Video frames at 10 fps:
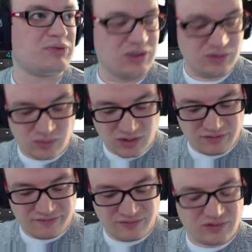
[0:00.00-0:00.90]
good
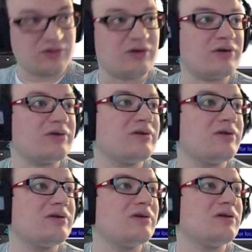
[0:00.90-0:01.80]
word for
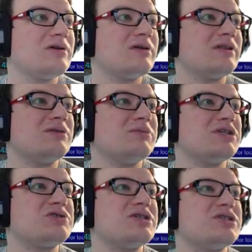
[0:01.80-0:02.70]
the
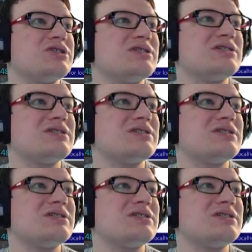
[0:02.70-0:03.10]
administration